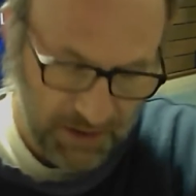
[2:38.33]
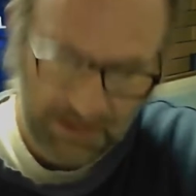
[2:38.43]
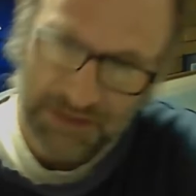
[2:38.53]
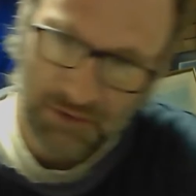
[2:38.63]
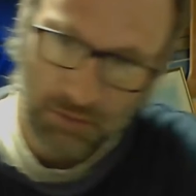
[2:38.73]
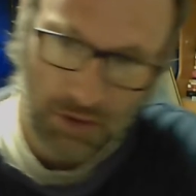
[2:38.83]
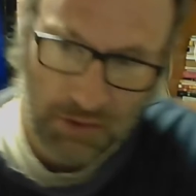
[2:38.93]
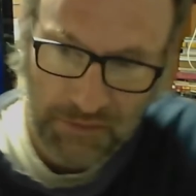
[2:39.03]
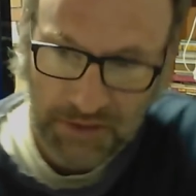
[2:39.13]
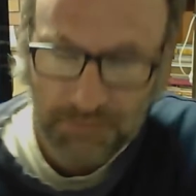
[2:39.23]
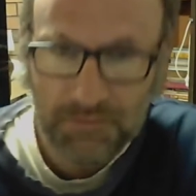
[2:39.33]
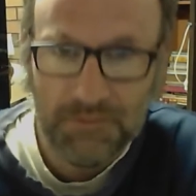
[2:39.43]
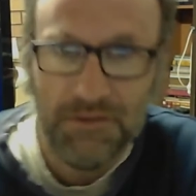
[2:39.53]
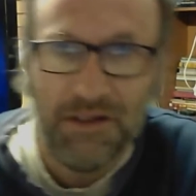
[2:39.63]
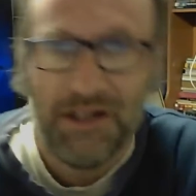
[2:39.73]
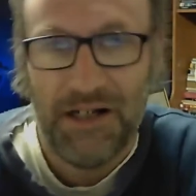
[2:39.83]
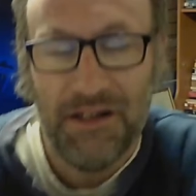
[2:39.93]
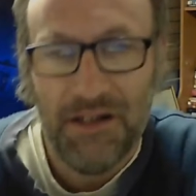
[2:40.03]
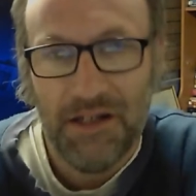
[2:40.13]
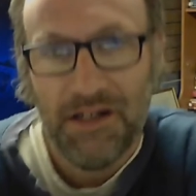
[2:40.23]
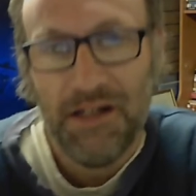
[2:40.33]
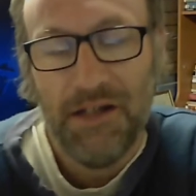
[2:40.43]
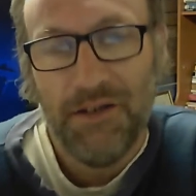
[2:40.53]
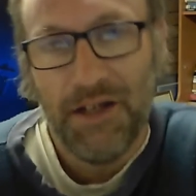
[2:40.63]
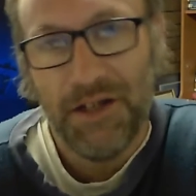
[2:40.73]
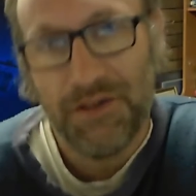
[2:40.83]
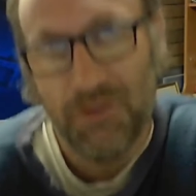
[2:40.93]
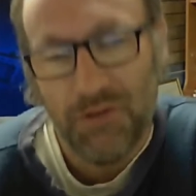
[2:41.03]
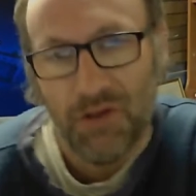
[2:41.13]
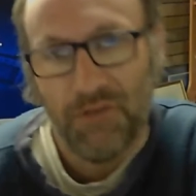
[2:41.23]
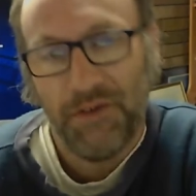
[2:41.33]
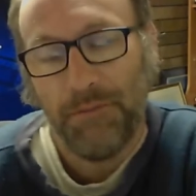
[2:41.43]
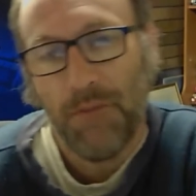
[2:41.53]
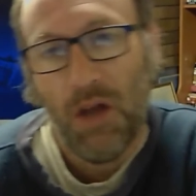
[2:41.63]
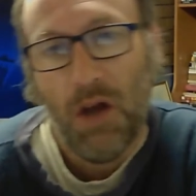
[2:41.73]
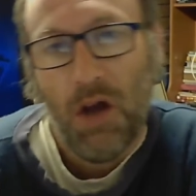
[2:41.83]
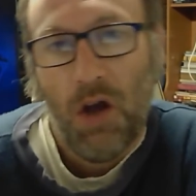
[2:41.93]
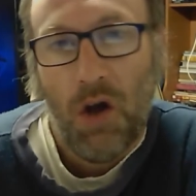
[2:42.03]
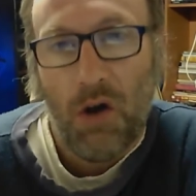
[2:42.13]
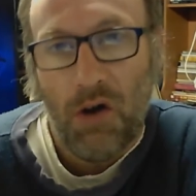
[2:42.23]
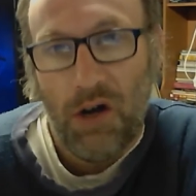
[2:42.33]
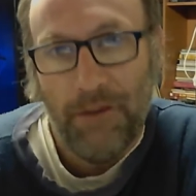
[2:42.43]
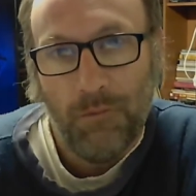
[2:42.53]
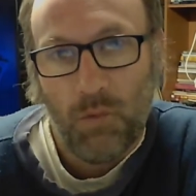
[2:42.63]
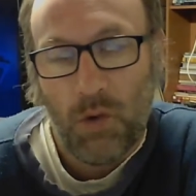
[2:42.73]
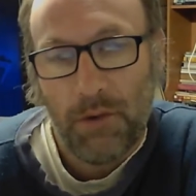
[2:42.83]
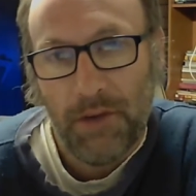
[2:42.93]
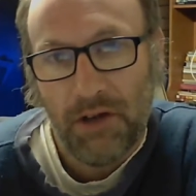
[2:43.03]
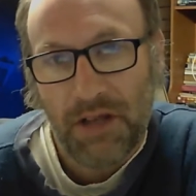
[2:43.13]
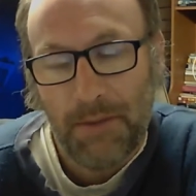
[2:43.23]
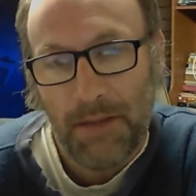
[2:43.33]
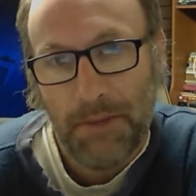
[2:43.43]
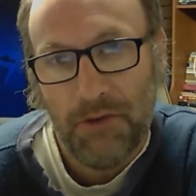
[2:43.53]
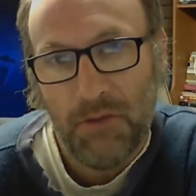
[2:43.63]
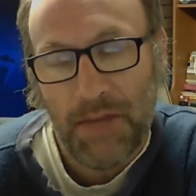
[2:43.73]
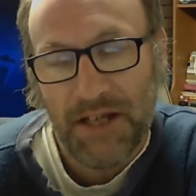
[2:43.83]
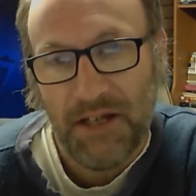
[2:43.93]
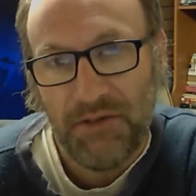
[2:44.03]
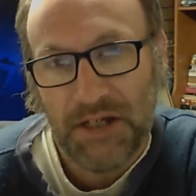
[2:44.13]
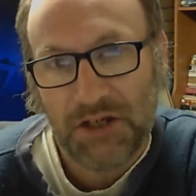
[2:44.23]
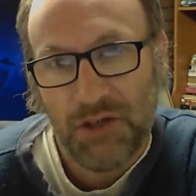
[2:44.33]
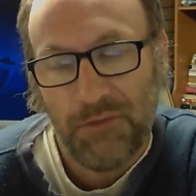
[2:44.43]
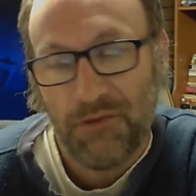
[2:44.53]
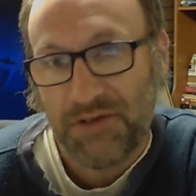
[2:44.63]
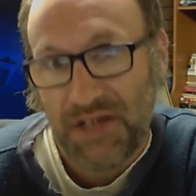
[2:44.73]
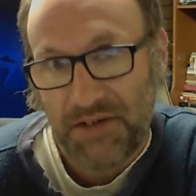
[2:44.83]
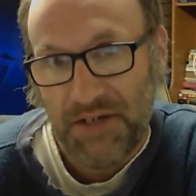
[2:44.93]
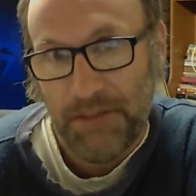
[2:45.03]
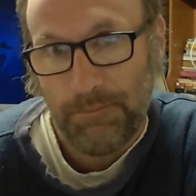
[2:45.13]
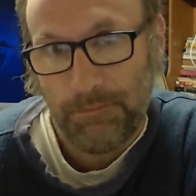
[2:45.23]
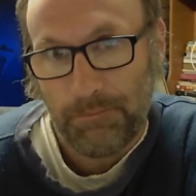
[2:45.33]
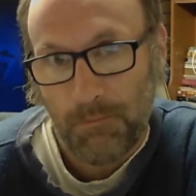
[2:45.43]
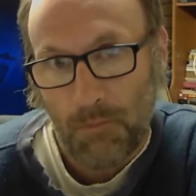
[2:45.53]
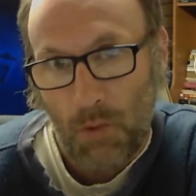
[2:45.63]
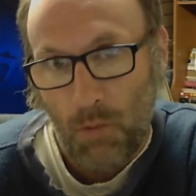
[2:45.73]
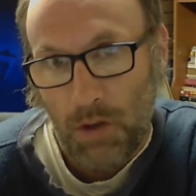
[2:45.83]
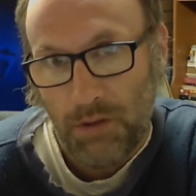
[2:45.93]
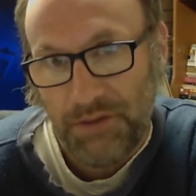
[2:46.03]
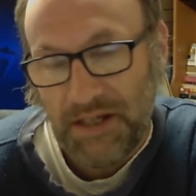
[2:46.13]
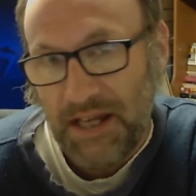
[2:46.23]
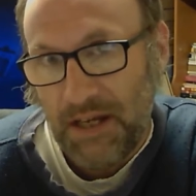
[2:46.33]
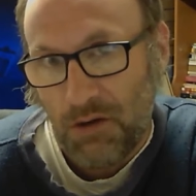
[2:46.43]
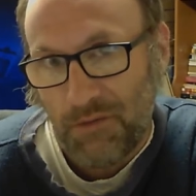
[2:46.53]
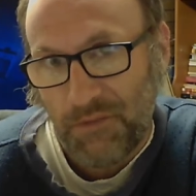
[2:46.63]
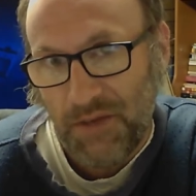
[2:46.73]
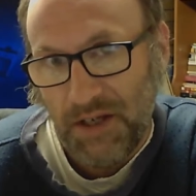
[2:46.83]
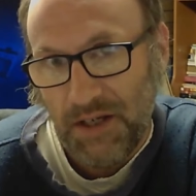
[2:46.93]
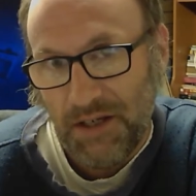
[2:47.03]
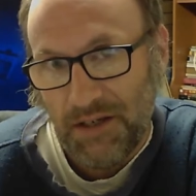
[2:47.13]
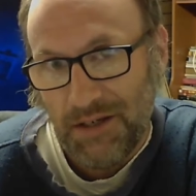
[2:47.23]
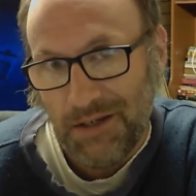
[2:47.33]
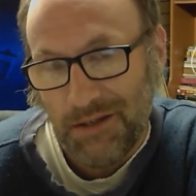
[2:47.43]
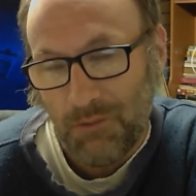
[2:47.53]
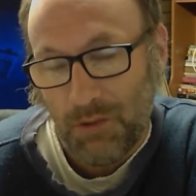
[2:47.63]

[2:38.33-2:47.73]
That's good coffee. That is good coffee. All right, what do we got coming up here at the Backyard Tech Channel for a Saturday? Well, to kick off the,